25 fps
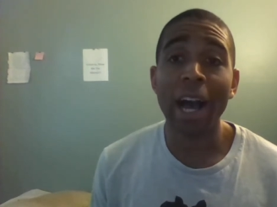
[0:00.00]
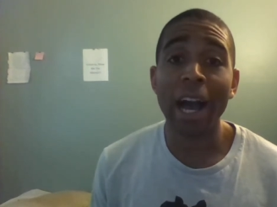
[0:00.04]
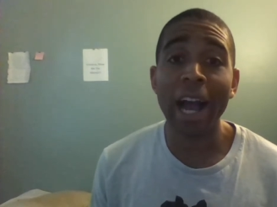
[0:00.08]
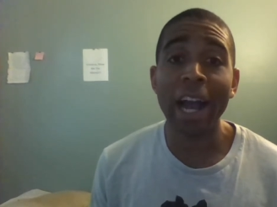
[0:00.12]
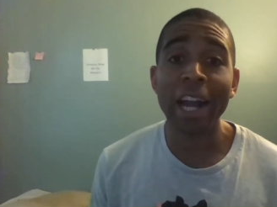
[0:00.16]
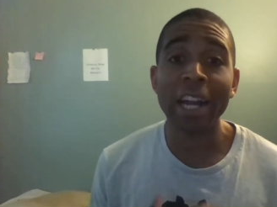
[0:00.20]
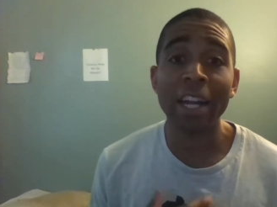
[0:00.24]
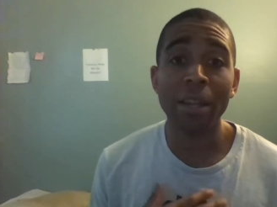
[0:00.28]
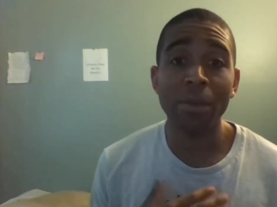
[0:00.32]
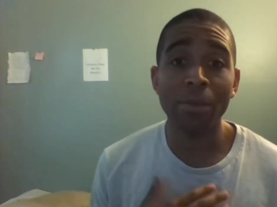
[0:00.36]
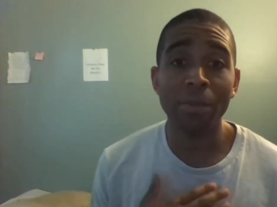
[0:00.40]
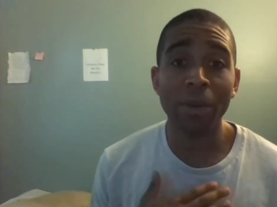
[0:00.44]

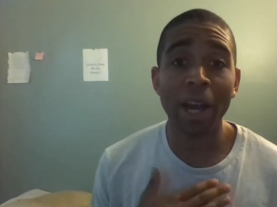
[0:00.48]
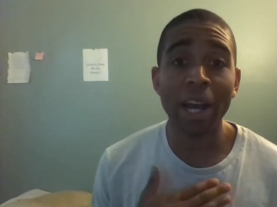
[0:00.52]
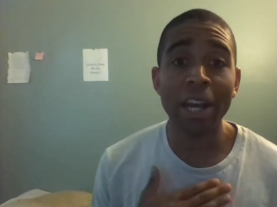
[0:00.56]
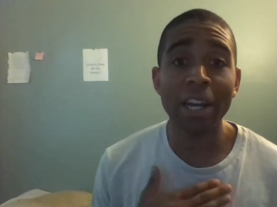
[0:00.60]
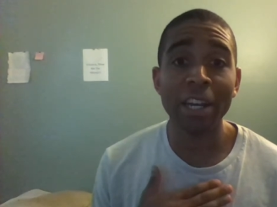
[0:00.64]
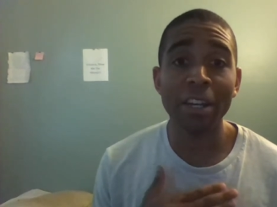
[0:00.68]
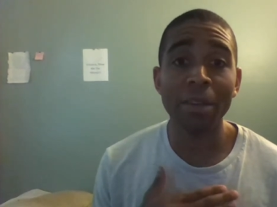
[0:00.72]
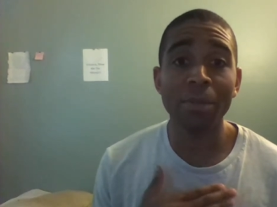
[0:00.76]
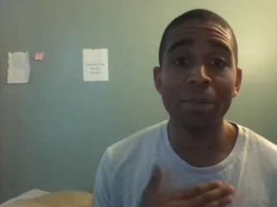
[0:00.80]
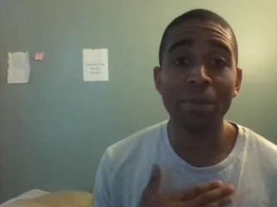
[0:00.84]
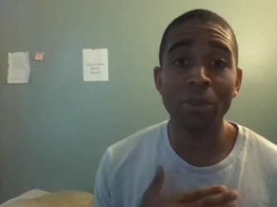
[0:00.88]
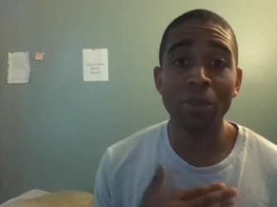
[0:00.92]
I need
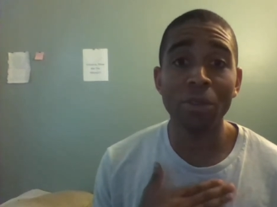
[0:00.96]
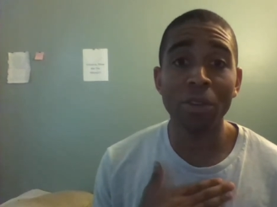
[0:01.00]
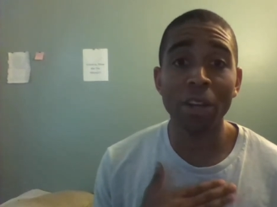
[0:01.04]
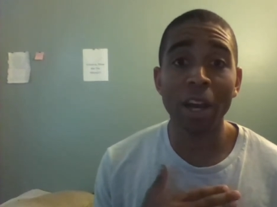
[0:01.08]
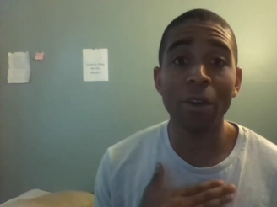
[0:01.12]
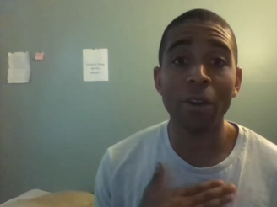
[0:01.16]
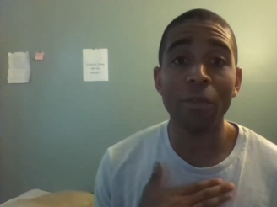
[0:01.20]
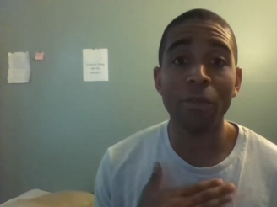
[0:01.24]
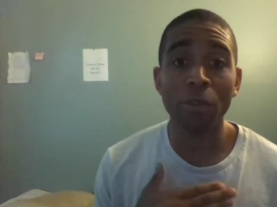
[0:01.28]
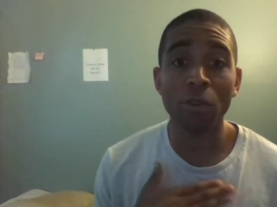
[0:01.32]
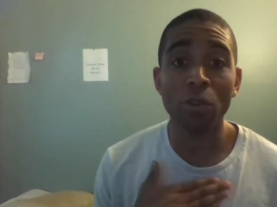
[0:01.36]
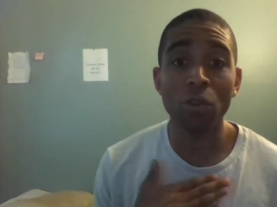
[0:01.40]
to look
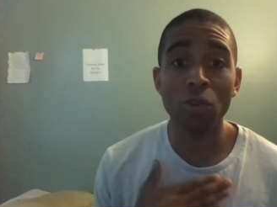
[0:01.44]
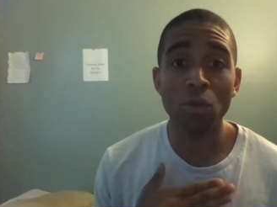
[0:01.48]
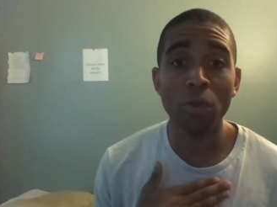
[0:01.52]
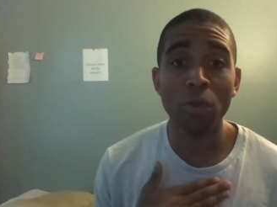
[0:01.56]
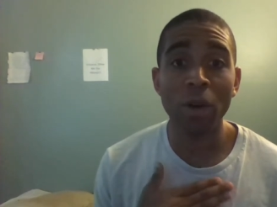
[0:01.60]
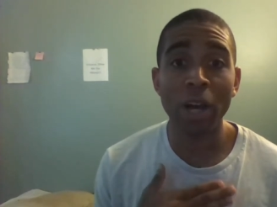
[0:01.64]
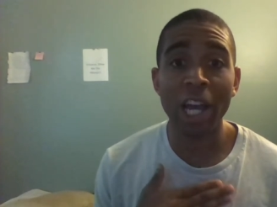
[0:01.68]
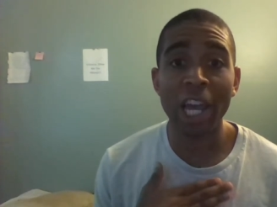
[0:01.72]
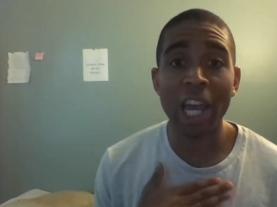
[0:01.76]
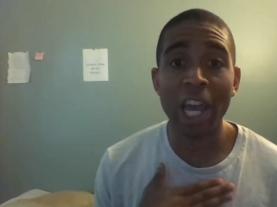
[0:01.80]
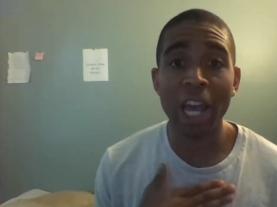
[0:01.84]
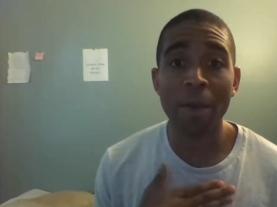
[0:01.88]
out for
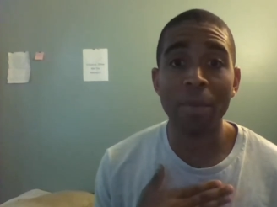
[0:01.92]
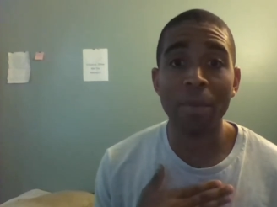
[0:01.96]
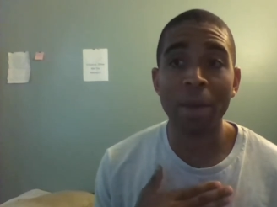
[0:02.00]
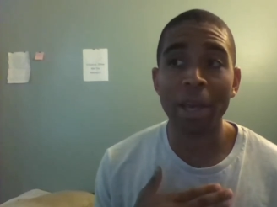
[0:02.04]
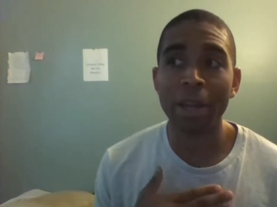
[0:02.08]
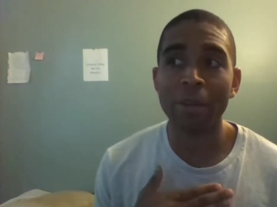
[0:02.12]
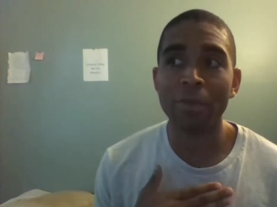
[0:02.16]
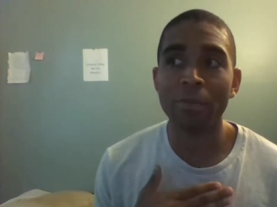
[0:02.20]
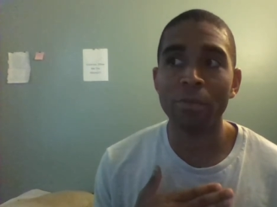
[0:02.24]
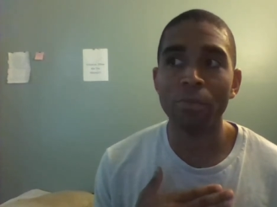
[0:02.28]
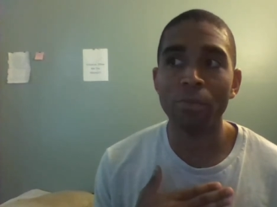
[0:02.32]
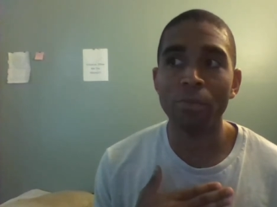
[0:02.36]
who I am
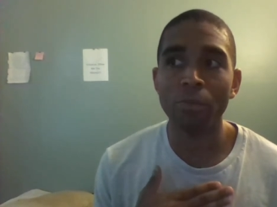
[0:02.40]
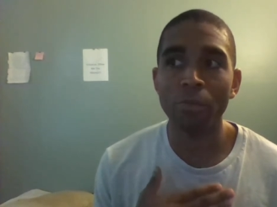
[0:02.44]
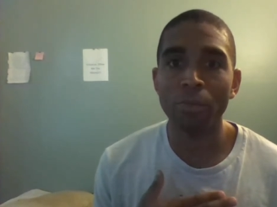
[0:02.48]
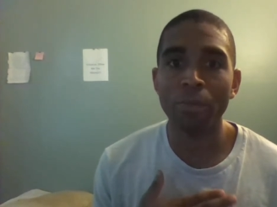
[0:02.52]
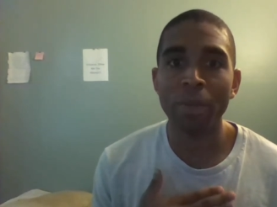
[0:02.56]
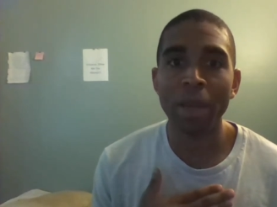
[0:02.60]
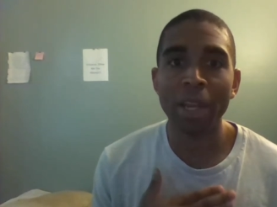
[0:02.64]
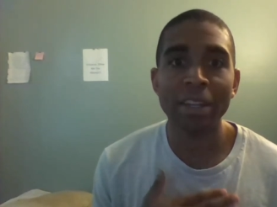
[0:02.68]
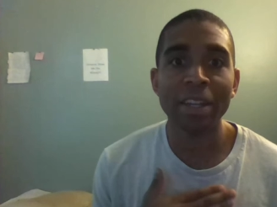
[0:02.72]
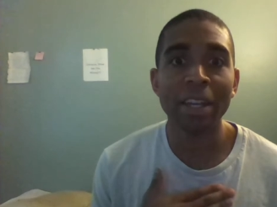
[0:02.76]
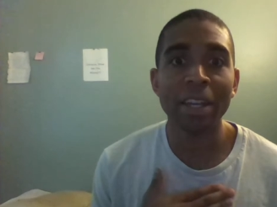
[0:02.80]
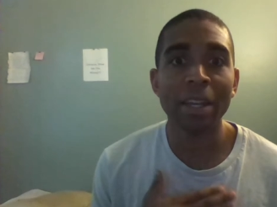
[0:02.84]
and
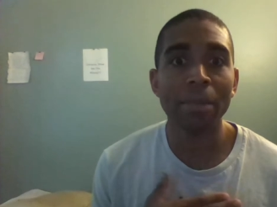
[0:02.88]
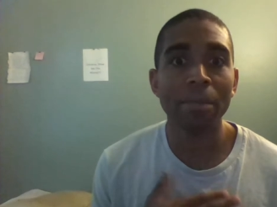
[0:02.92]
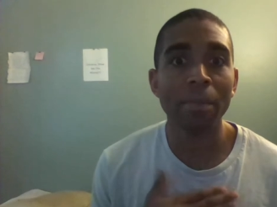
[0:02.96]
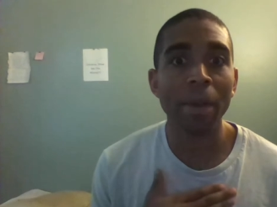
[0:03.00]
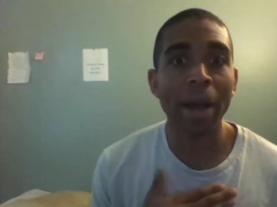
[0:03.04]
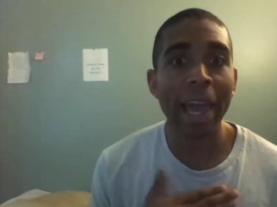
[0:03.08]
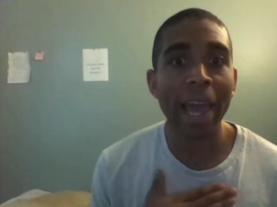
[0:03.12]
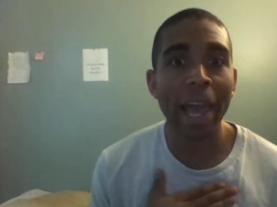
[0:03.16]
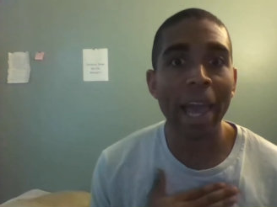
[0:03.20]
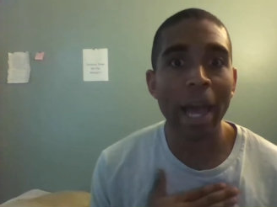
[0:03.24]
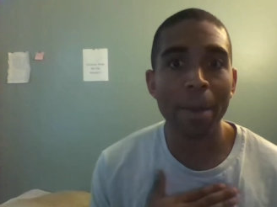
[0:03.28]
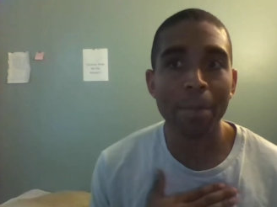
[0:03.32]
maintain
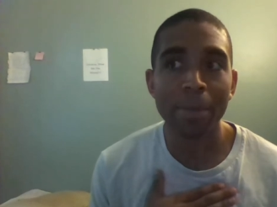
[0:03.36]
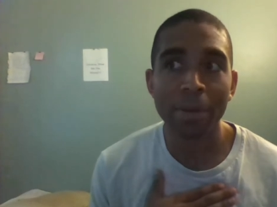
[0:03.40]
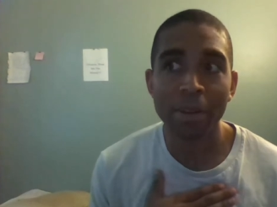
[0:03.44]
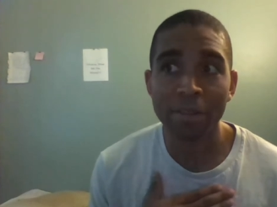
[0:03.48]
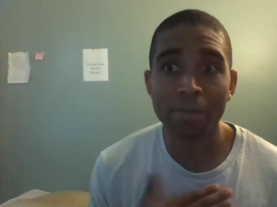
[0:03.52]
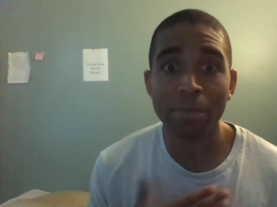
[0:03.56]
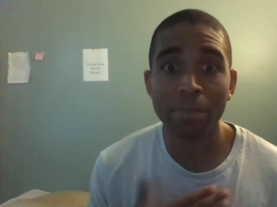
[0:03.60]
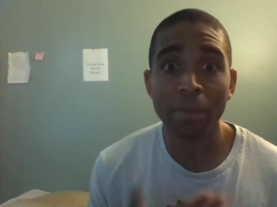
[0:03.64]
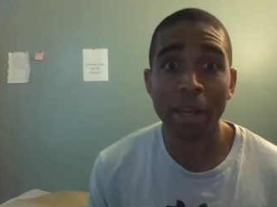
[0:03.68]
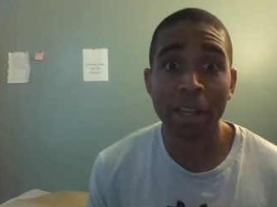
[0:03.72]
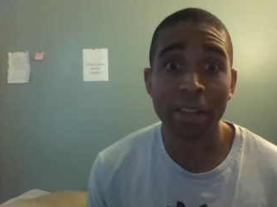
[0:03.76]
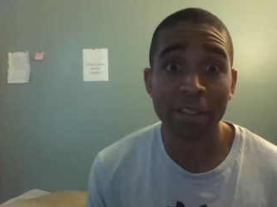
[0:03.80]
my
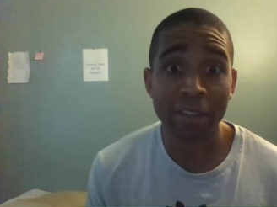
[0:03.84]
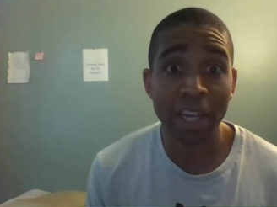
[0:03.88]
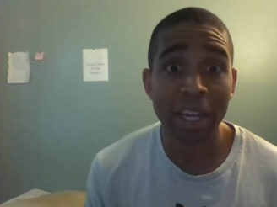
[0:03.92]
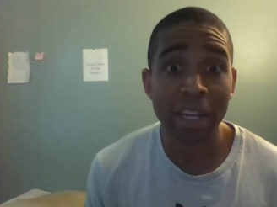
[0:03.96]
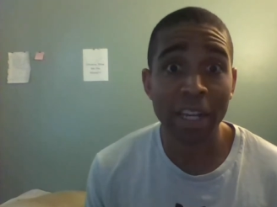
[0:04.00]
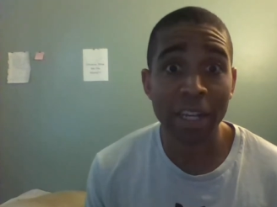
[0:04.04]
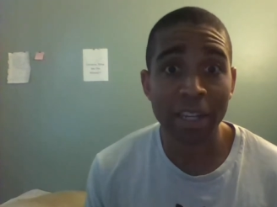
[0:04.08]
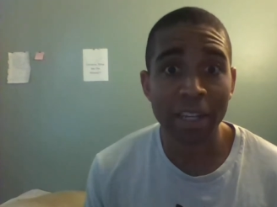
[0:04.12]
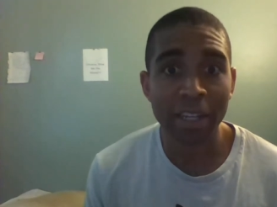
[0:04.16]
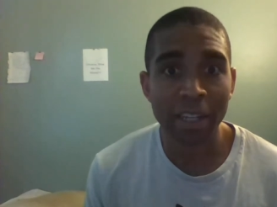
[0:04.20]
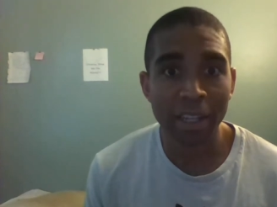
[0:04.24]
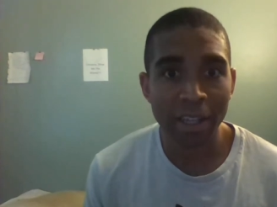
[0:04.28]
happiness, my
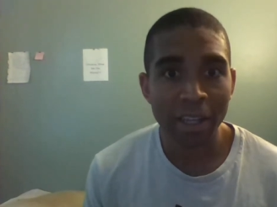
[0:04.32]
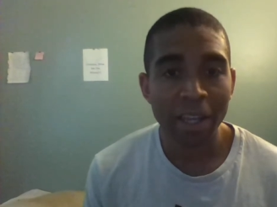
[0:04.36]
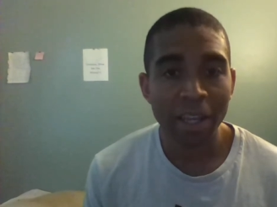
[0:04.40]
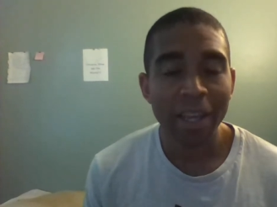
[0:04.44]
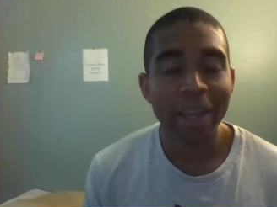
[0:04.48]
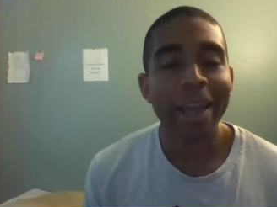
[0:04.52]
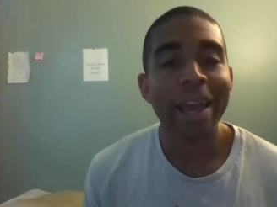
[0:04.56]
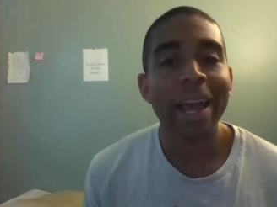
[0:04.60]
sanity,